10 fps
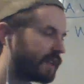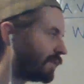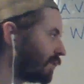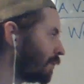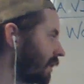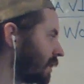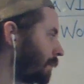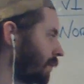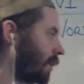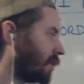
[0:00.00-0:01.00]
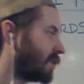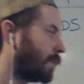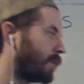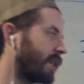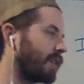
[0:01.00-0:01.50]
If we wanted to put our
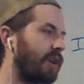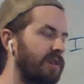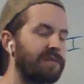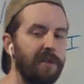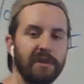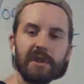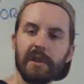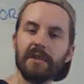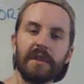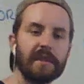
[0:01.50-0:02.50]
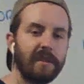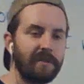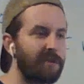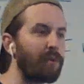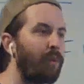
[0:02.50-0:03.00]
subordinate clause first in our sentence
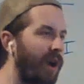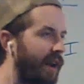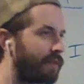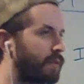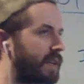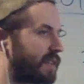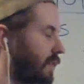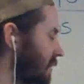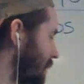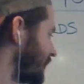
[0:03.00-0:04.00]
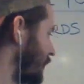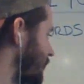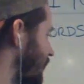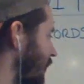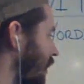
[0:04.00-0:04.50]
for whatever reason, sometimes
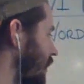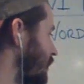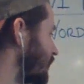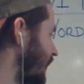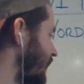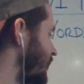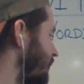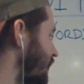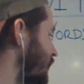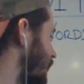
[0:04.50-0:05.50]
there are use cases for doing